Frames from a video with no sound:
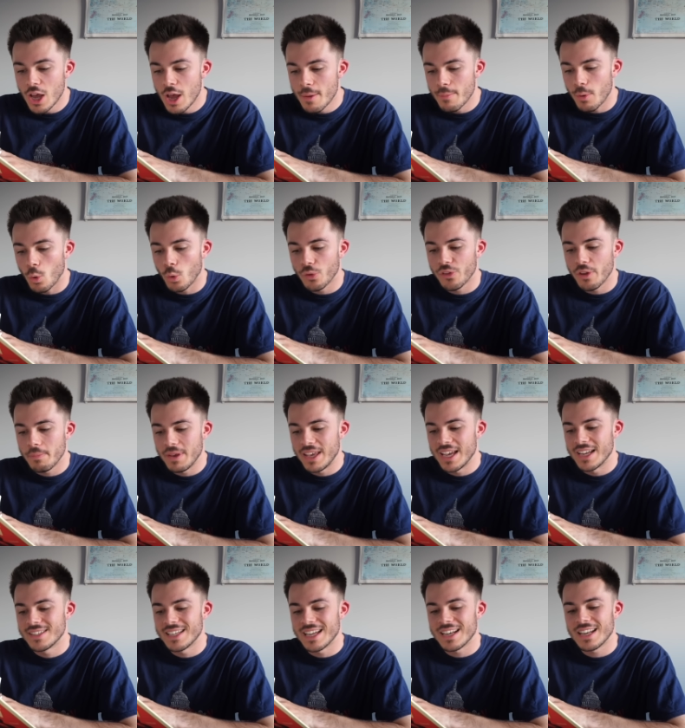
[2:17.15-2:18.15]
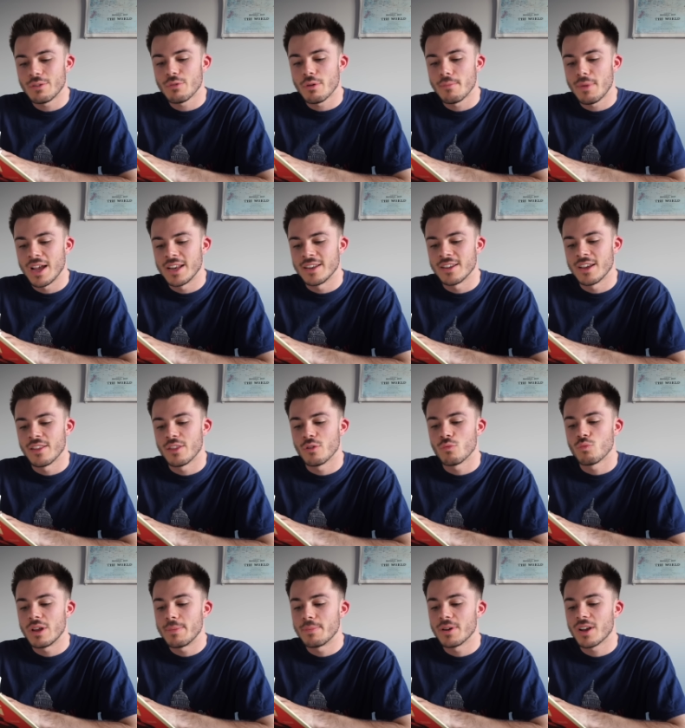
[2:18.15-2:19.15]
but also be a deadly reminder that
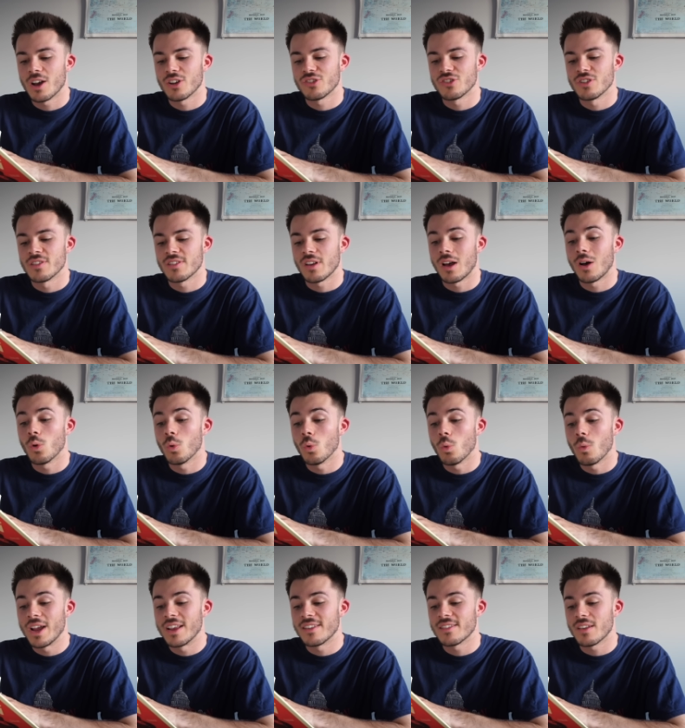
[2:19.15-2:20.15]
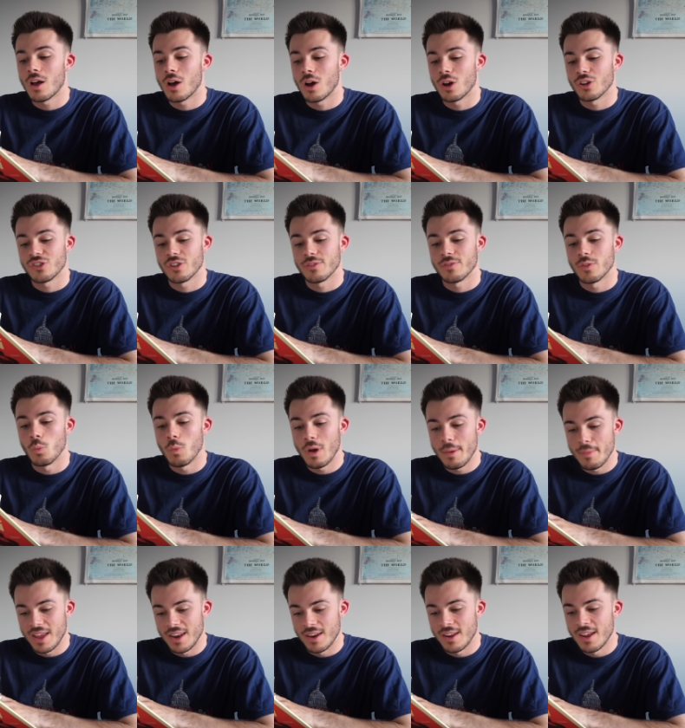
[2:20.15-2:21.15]
repercussions are always harsher for
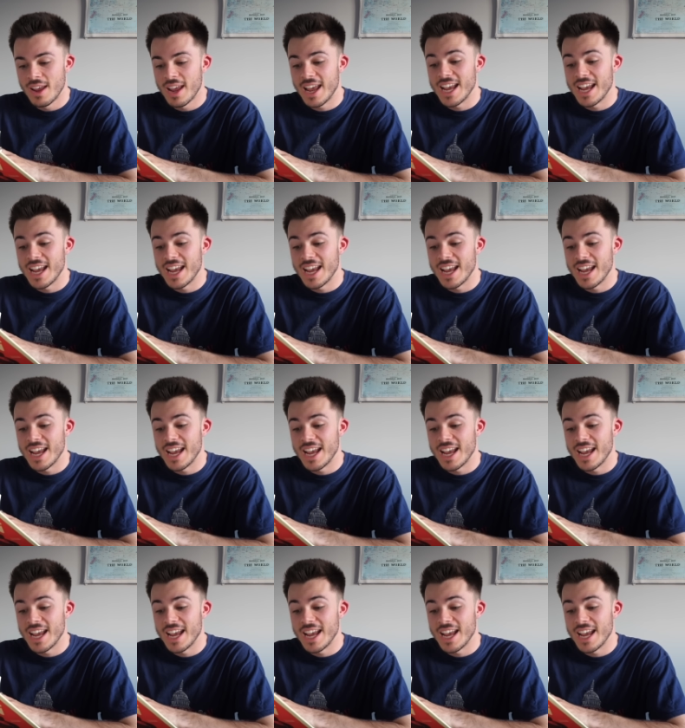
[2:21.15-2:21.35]
women,